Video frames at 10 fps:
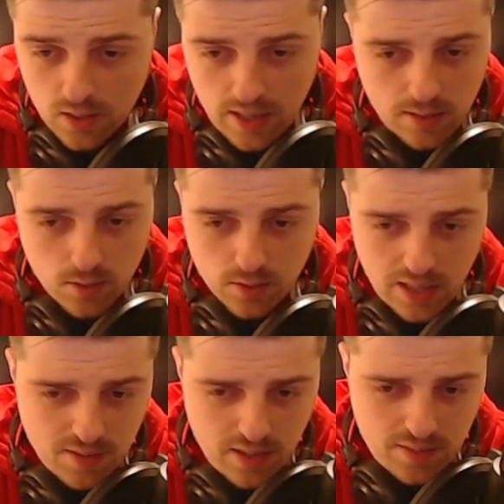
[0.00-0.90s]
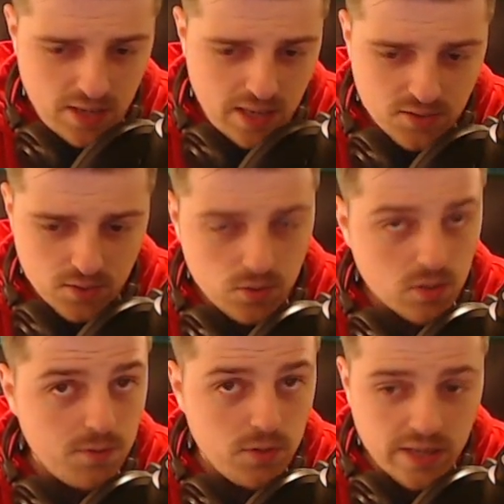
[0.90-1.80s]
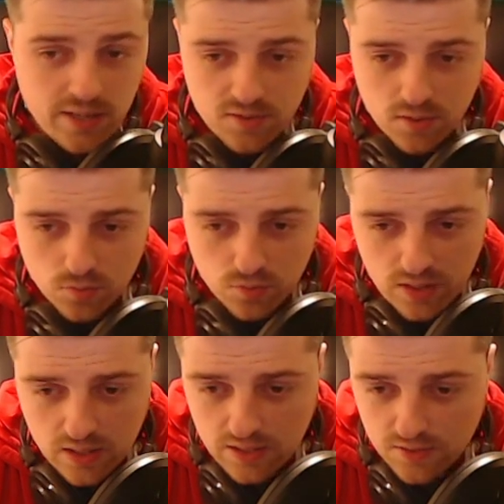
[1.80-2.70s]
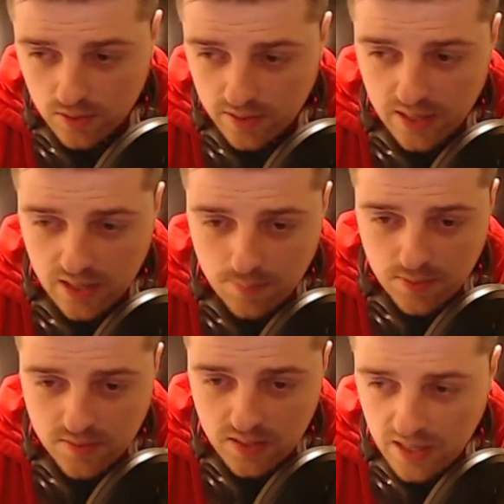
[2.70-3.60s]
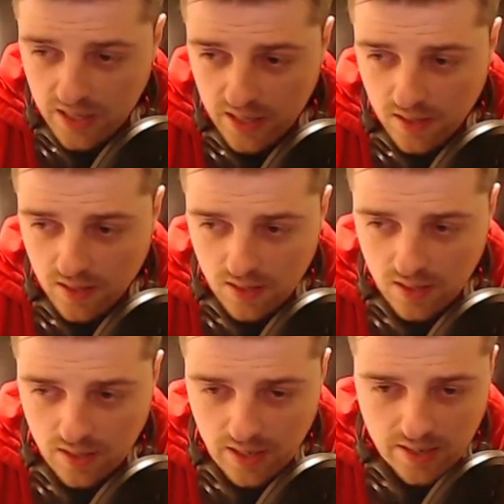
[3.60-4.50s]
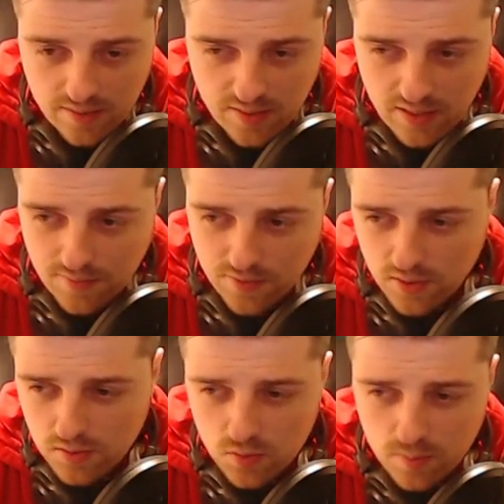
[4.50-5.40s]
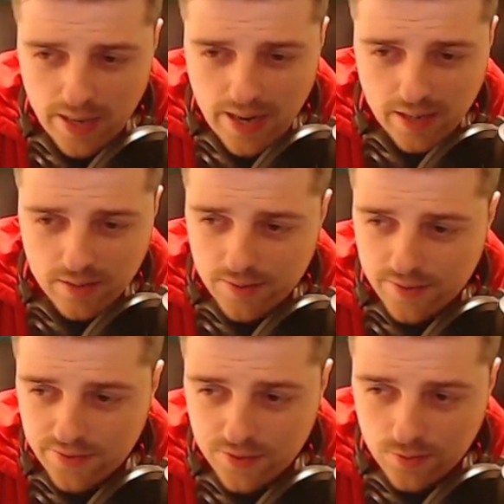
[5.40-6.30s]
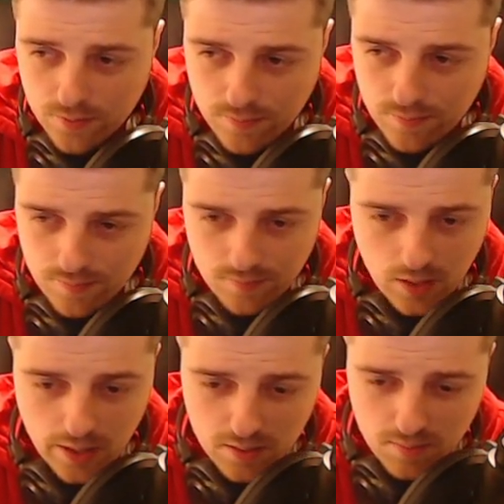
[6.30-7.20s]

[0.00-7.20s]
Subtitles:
And look, even ASO took a few days to really sort of kick up into gear and didn't even turn into a bagger until like